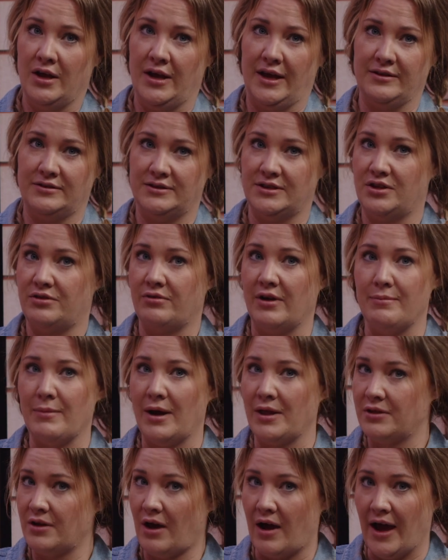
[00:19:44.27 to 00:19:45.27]
It's a
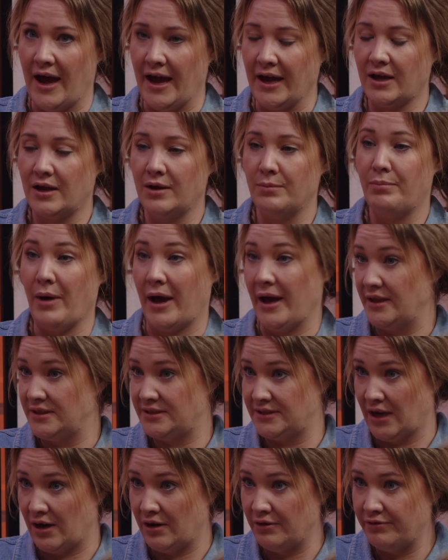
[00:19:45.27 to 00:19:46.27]
3-month hike by
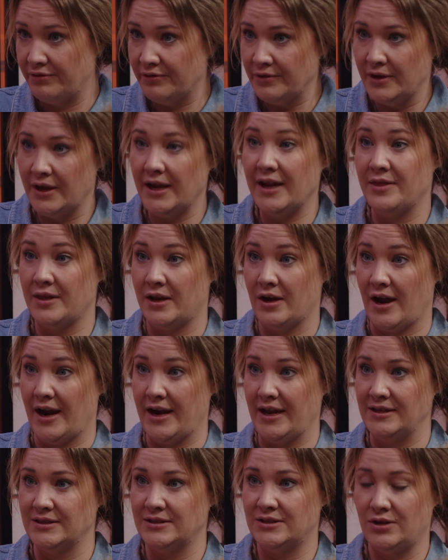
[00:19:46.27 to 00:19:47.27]
herself in the
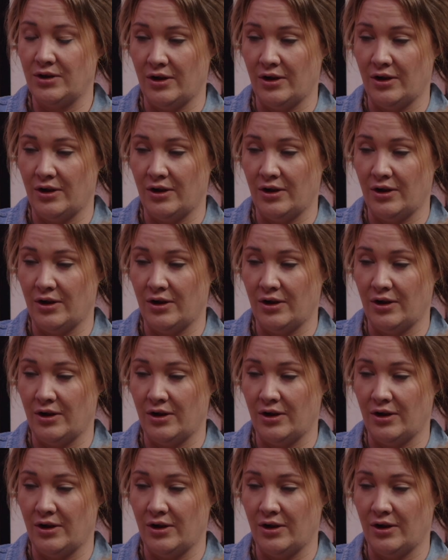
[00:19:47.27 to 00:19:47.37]
90s,